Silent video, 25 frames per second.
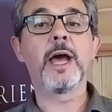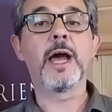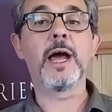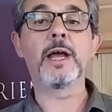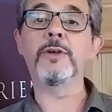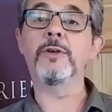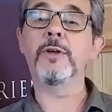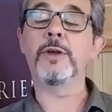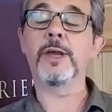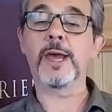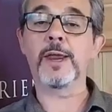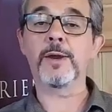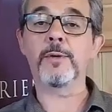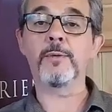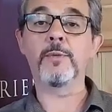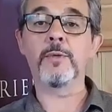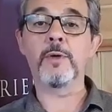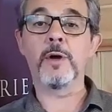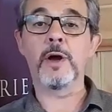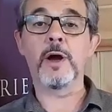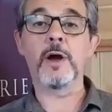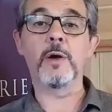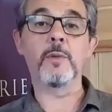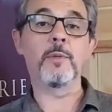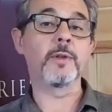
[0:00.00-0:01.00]
and you get it
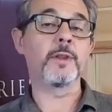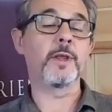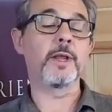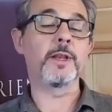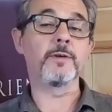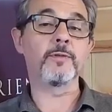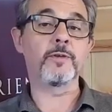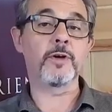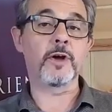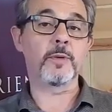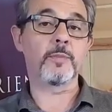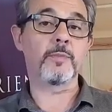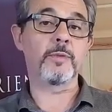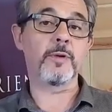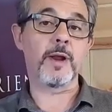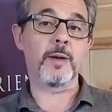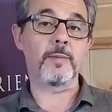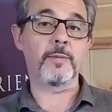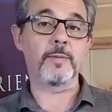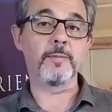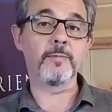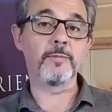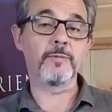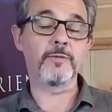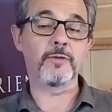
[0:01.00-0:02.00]
wrong, well, then you've got a problem.